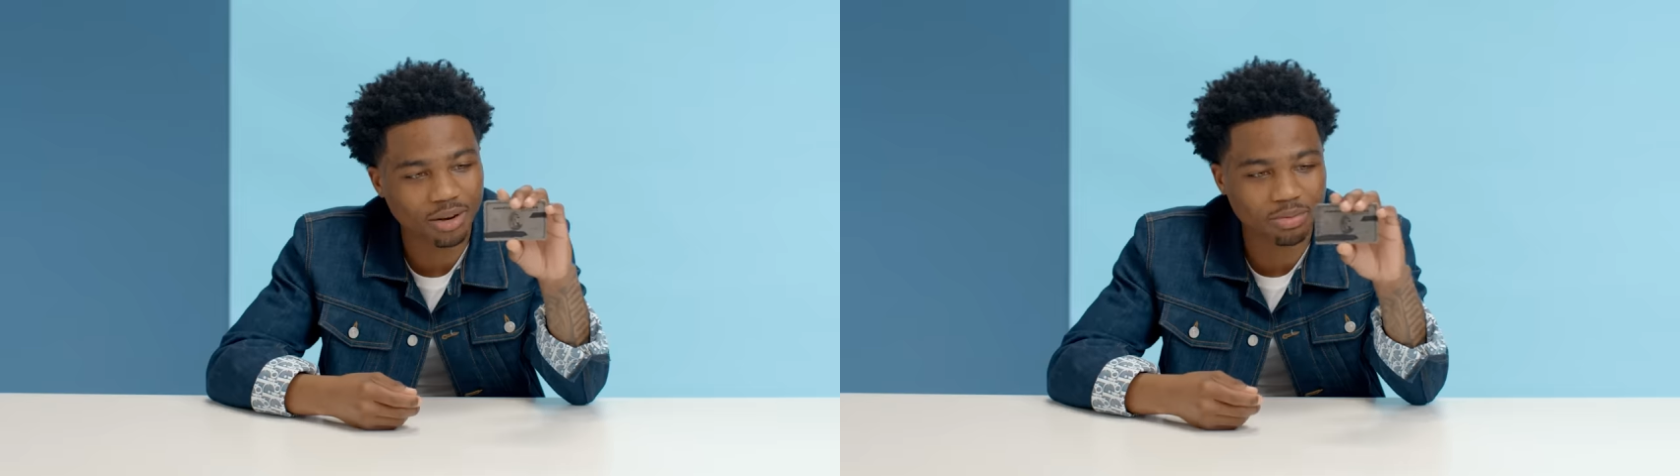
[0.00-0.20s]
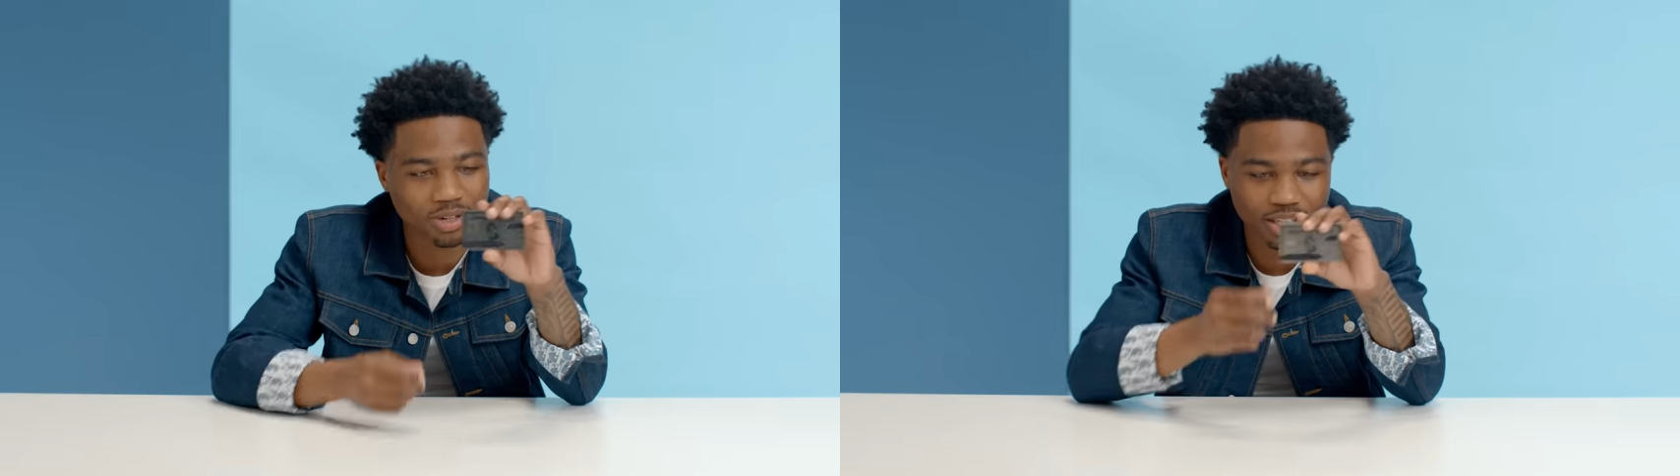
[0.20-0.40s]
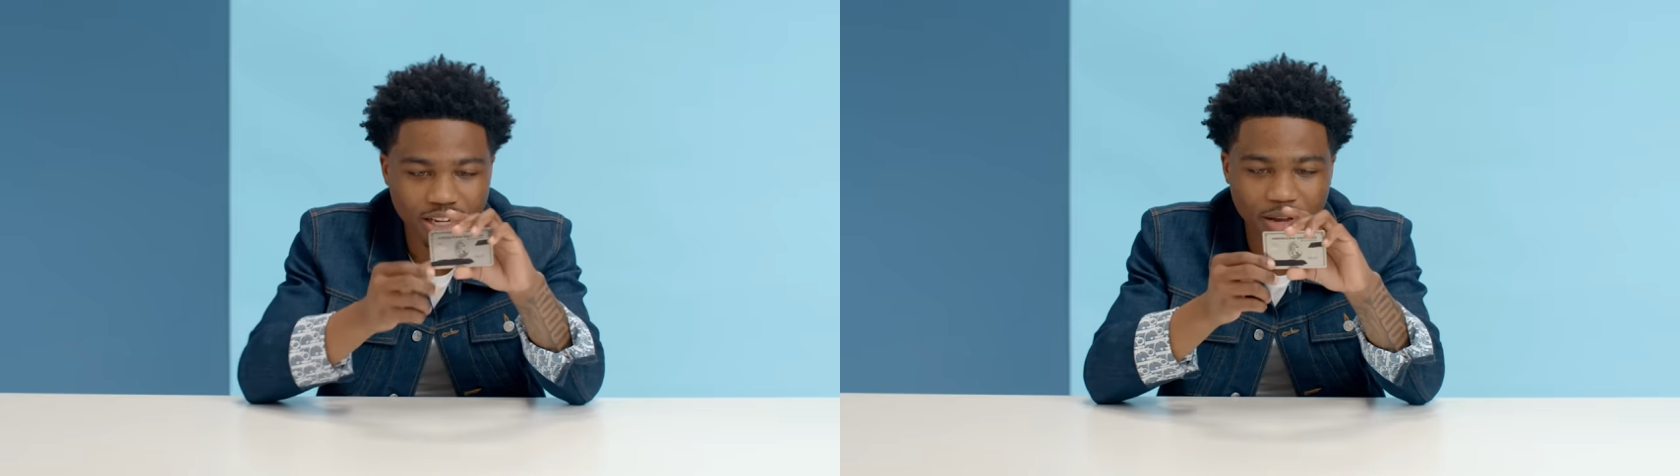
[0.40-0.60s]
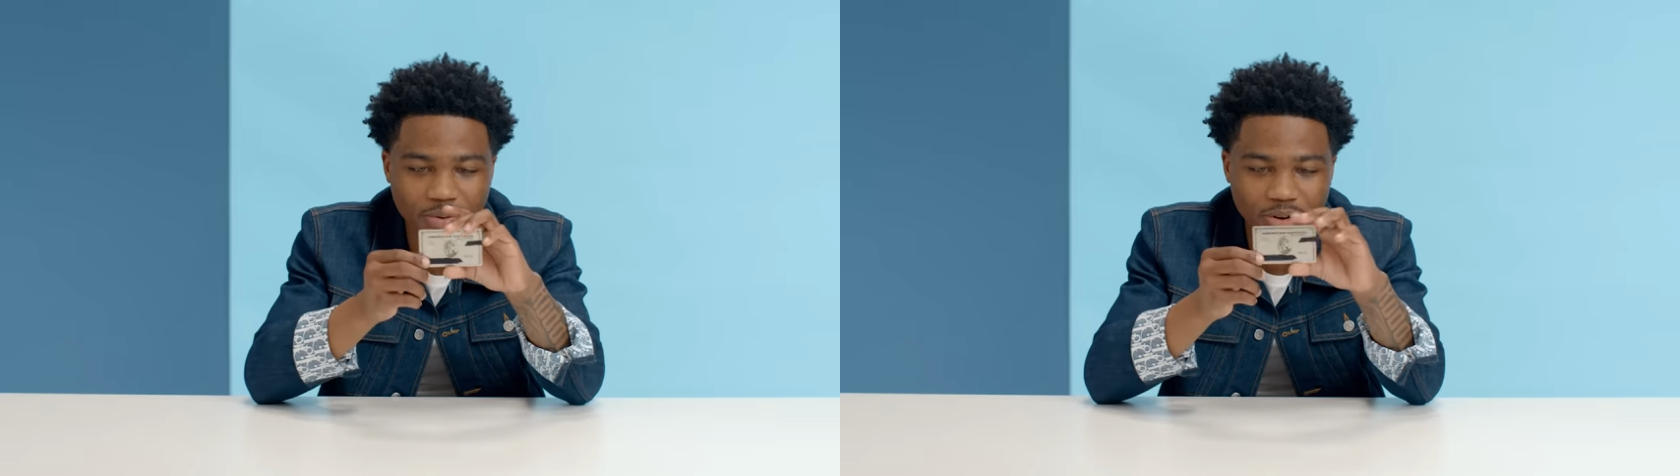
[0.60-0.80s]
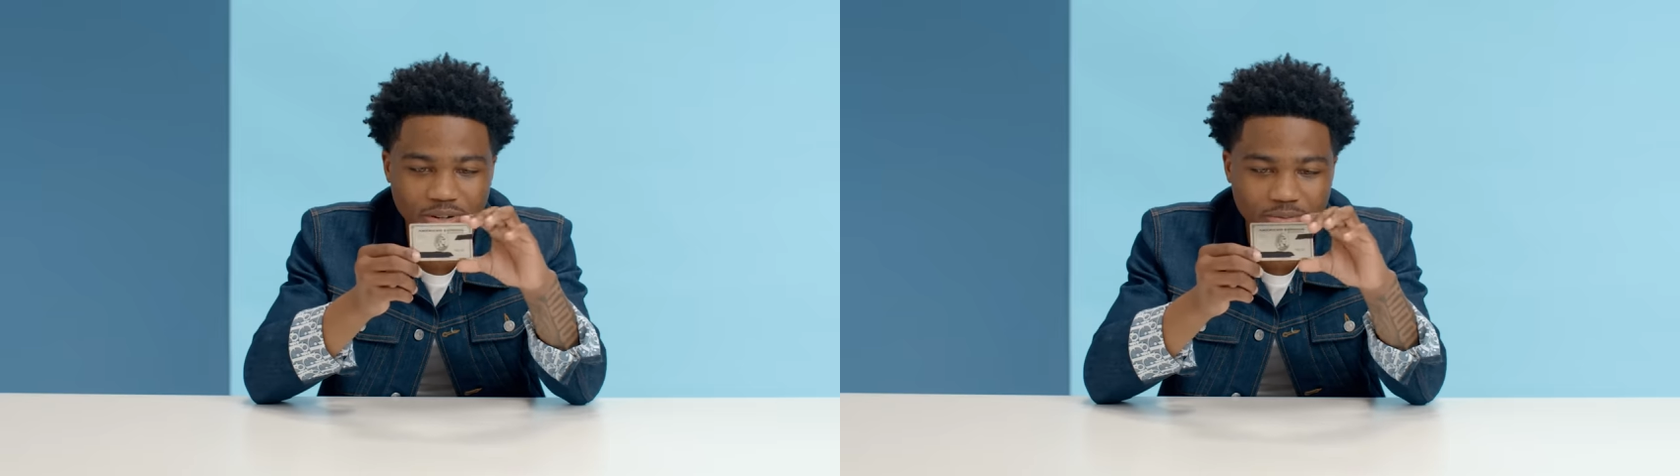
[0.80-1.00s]
Had to put the
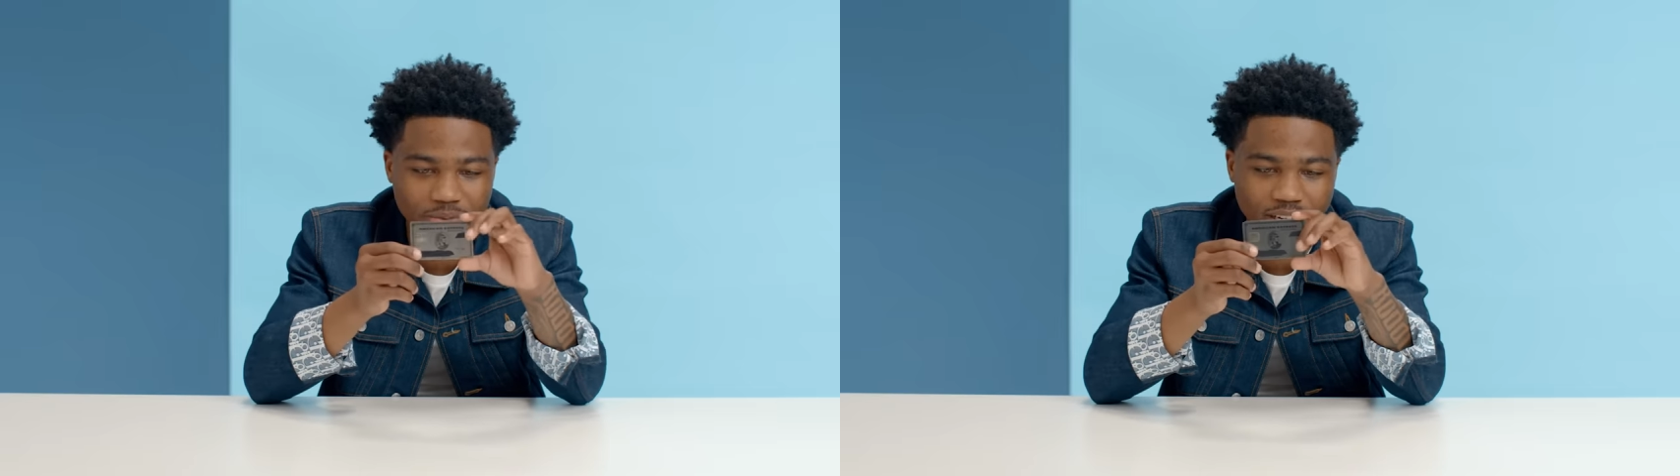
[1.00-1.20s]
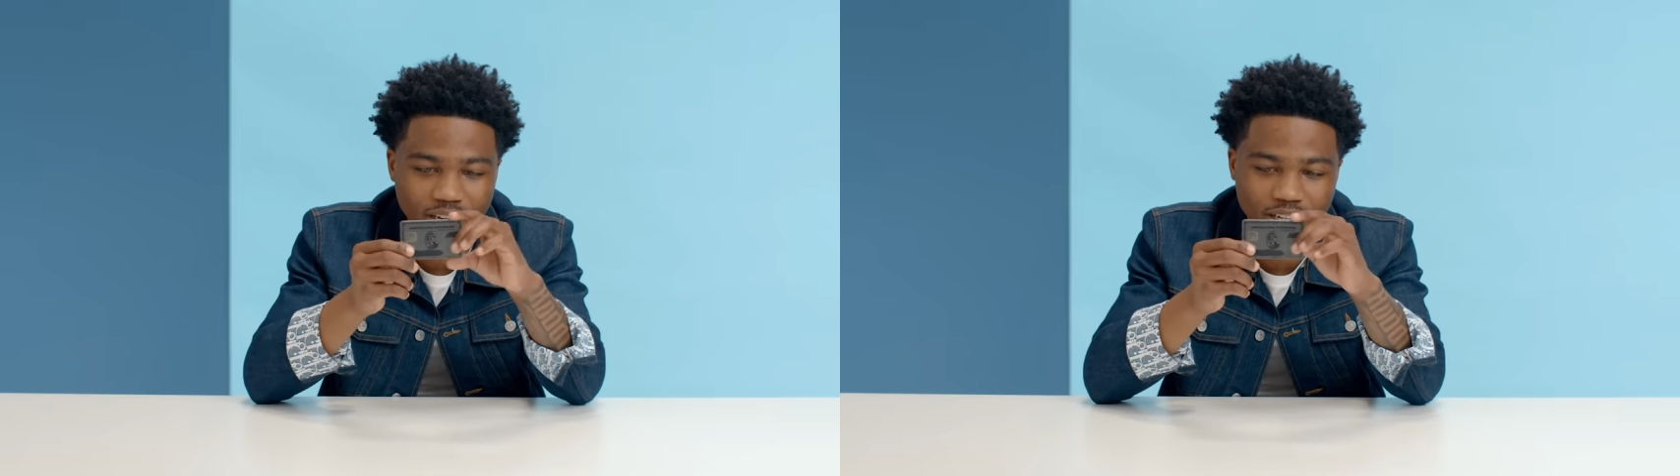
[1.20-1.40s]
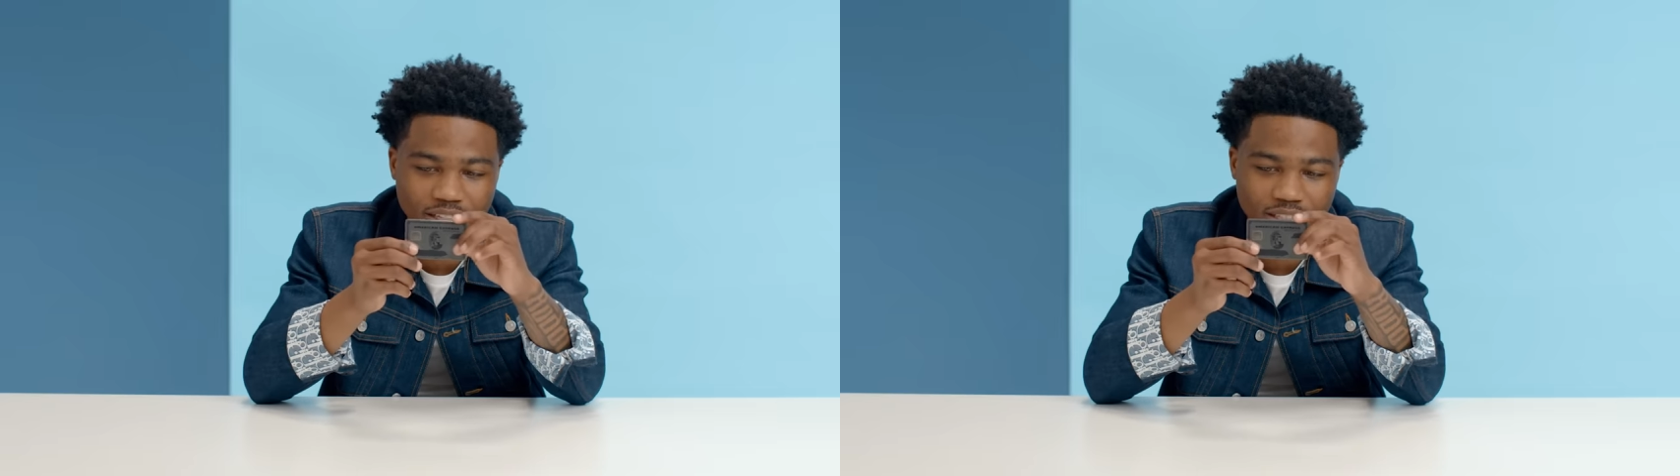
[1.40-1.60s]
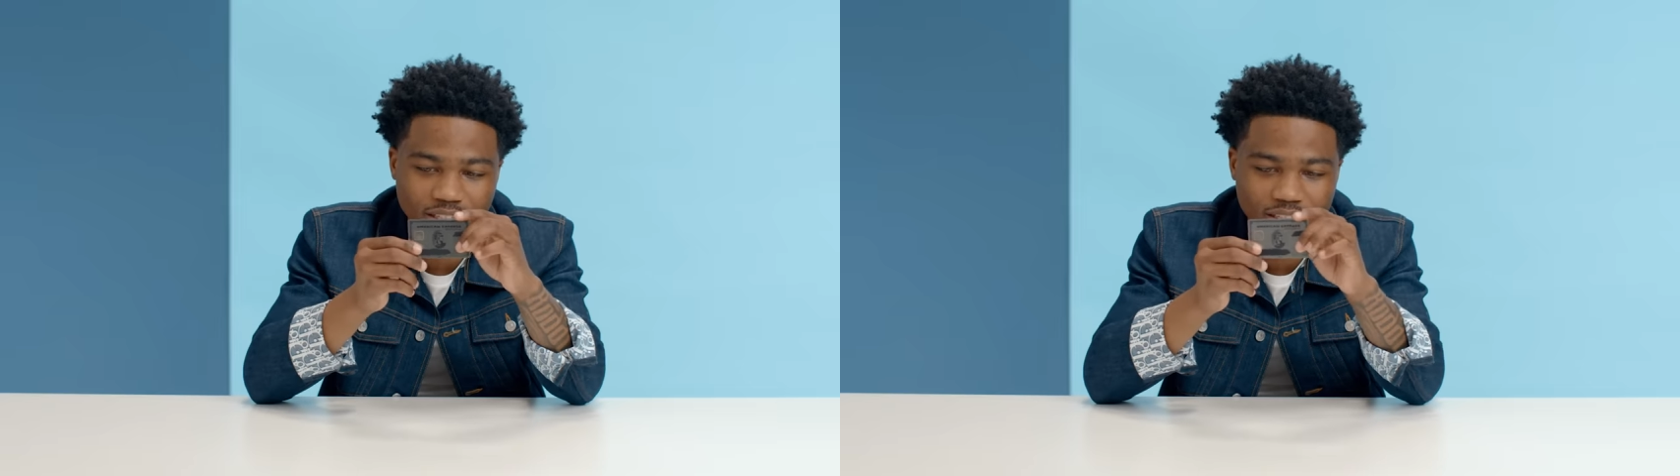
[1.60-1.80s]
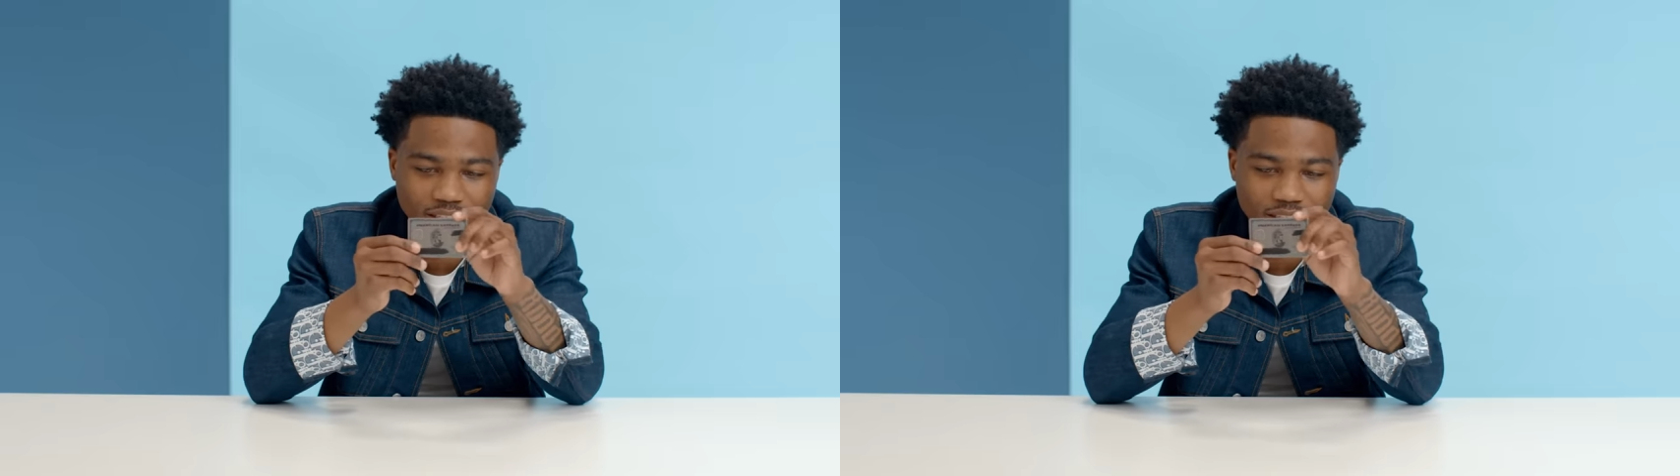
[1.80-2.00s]
tape on it
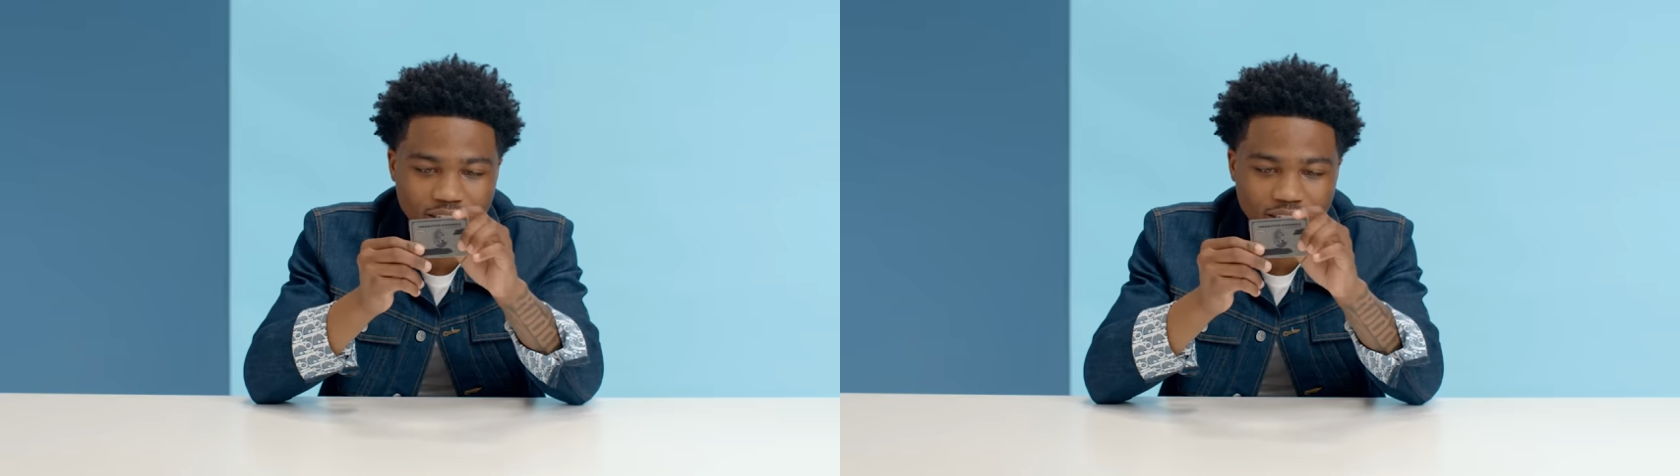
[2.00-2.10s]
because